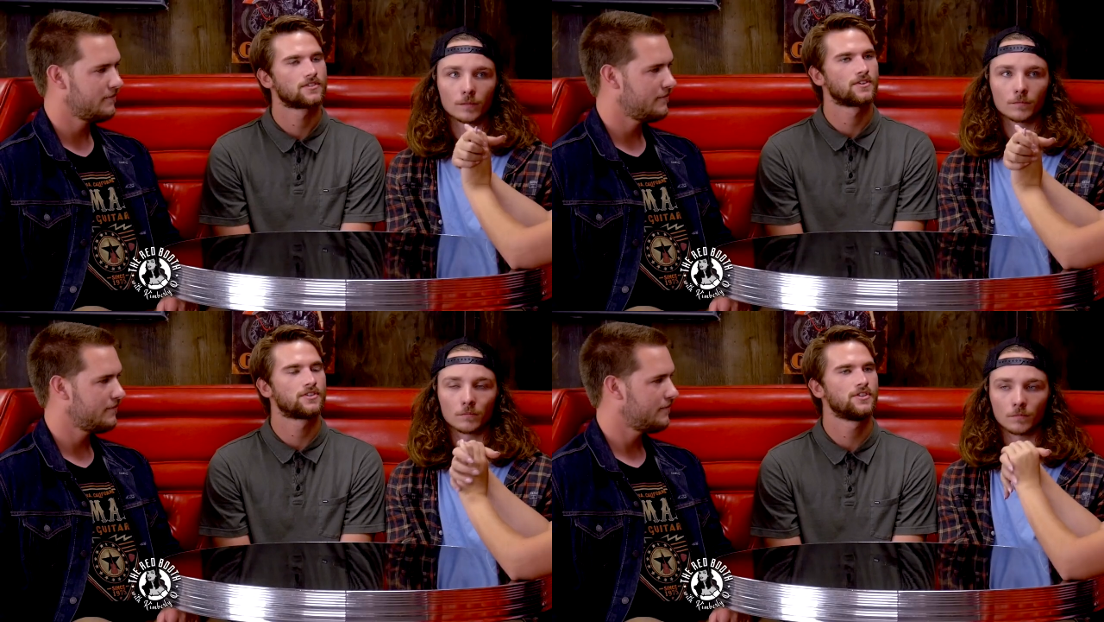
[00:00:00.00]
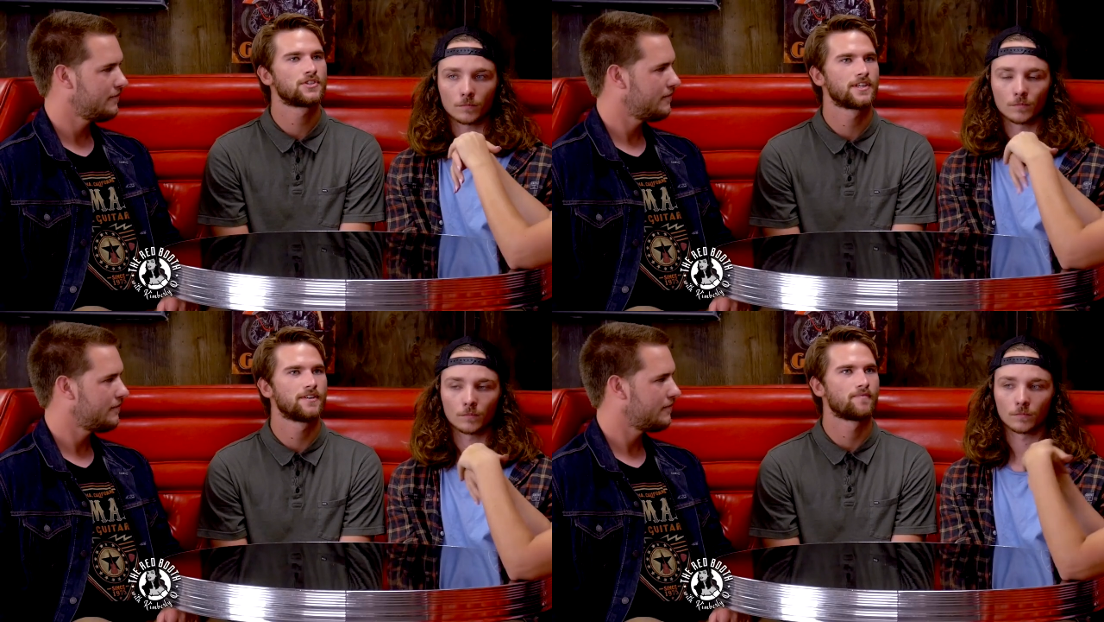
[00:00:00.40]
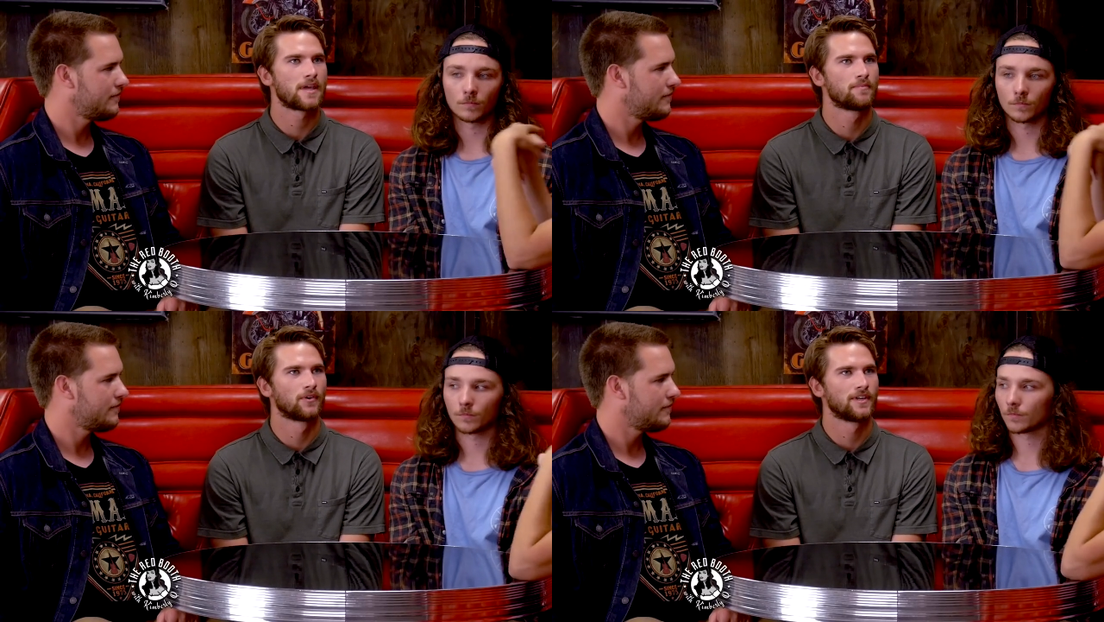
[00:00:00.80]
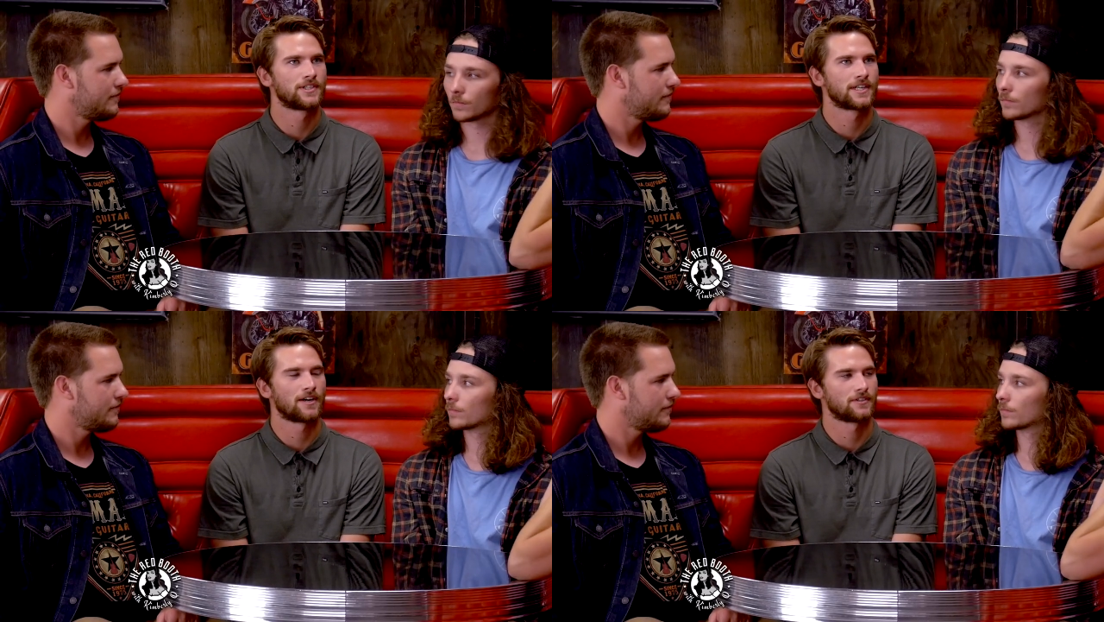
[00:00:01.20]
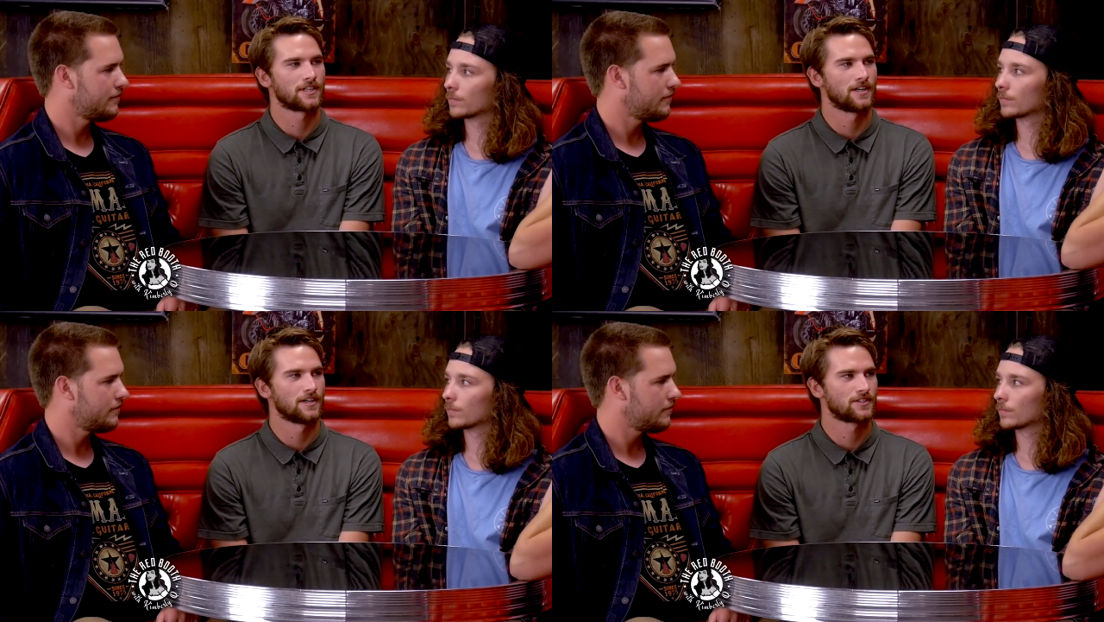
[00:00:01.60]
Speaker 1: So it's usually people reaching out
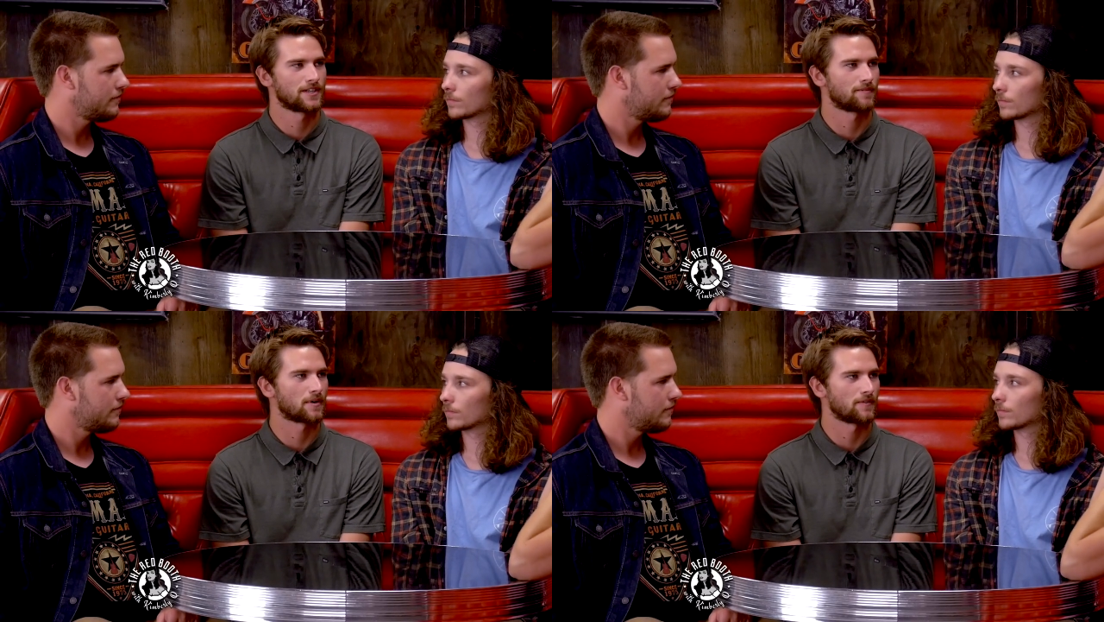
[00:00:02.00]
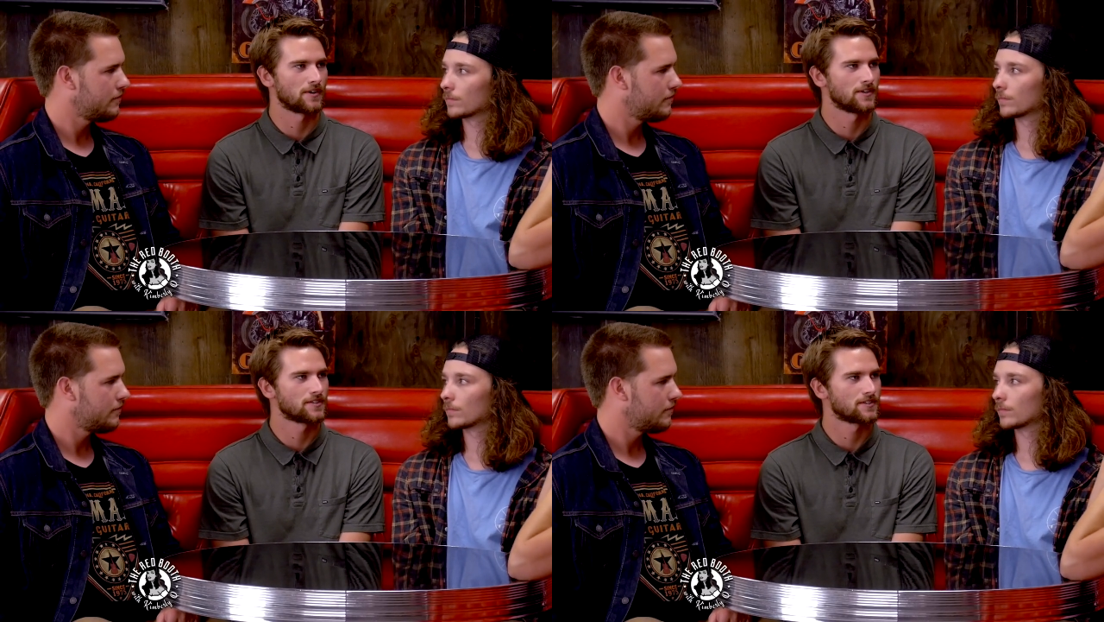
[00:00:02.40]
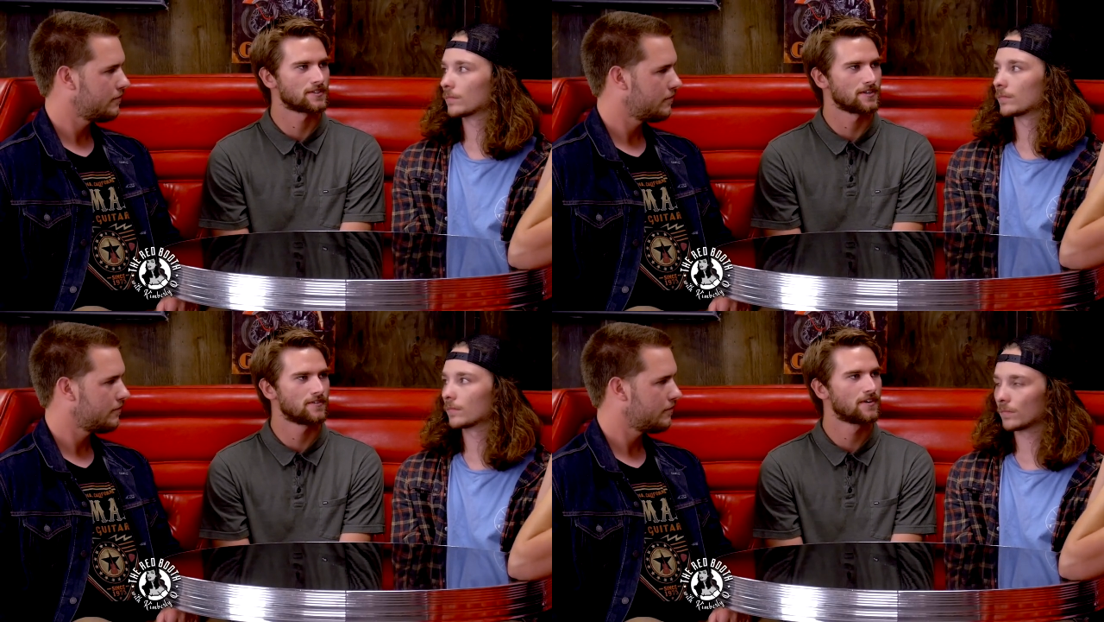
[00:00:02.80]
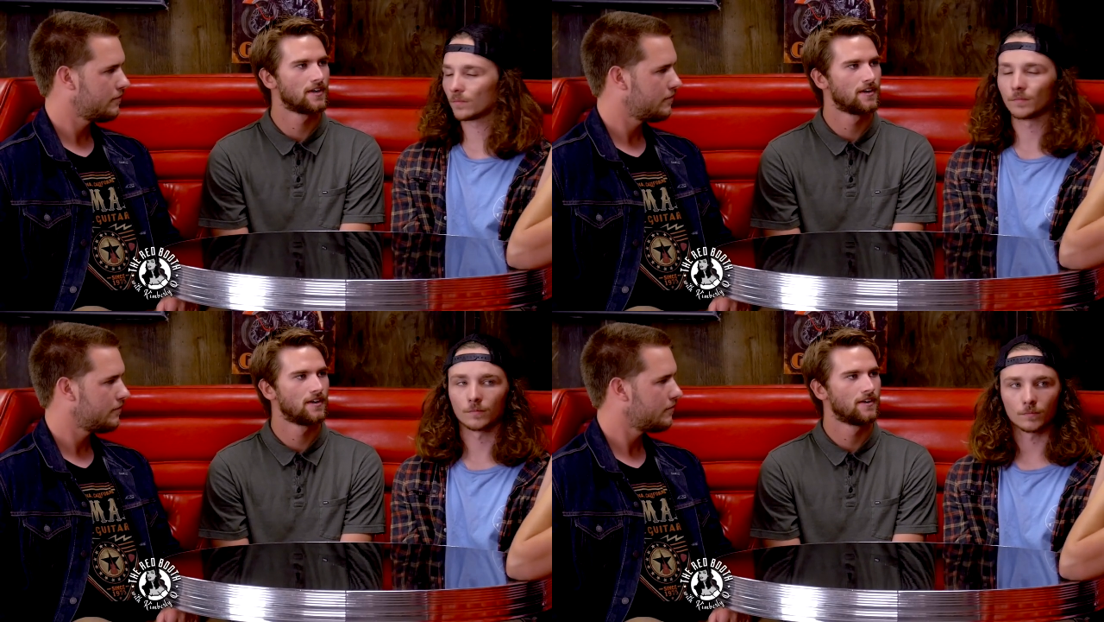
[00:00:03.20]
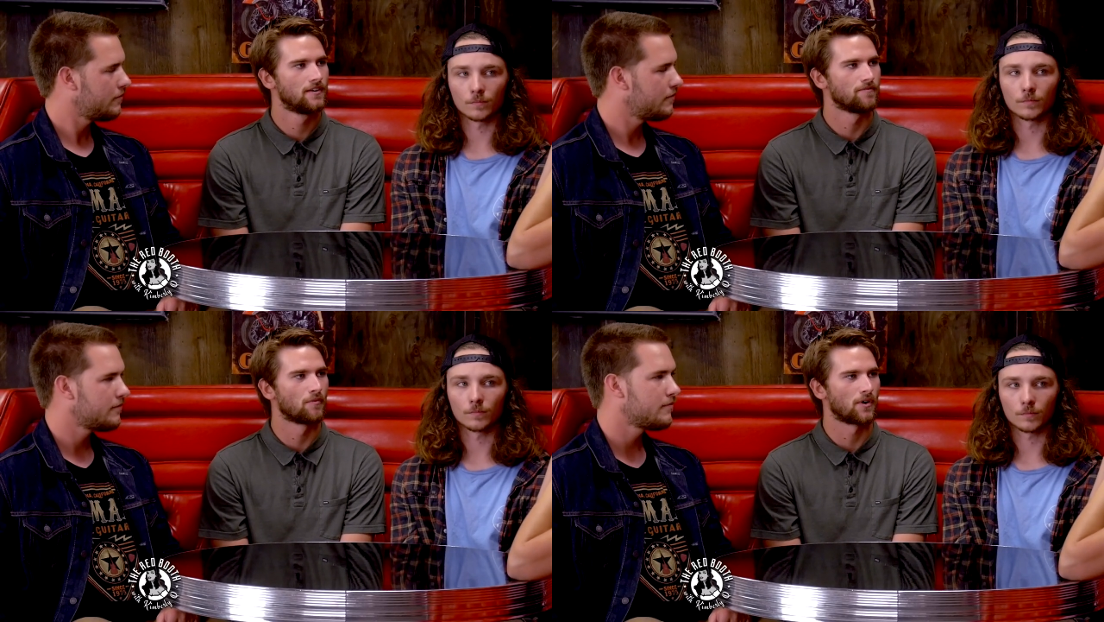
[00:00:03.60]
to us, like promoters and stuff. Yeah.
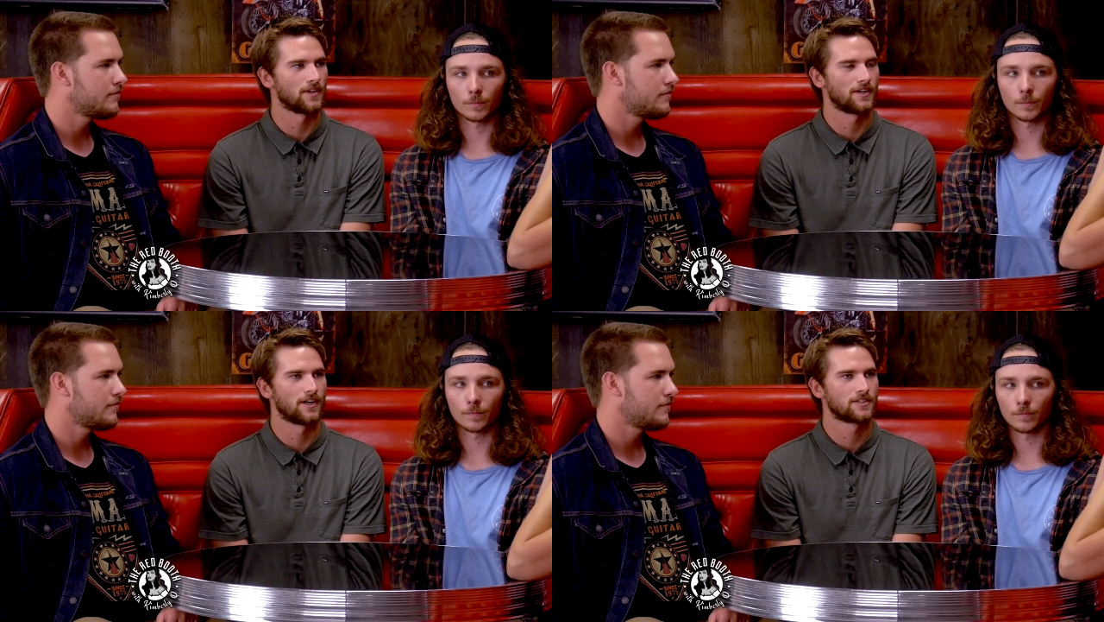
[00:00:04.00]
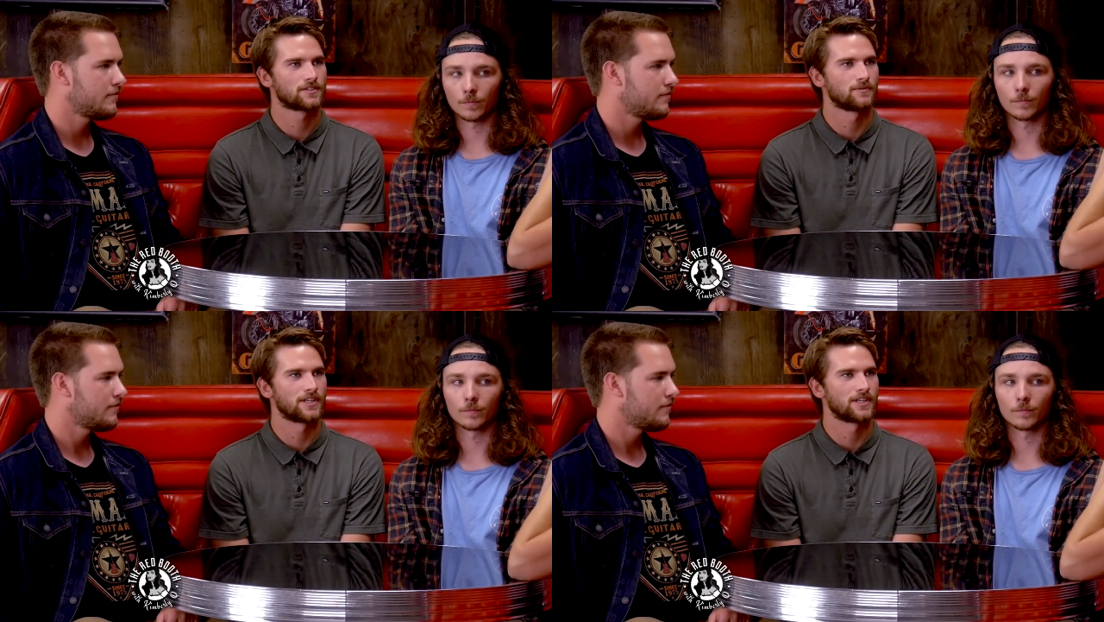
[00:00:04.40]
More than us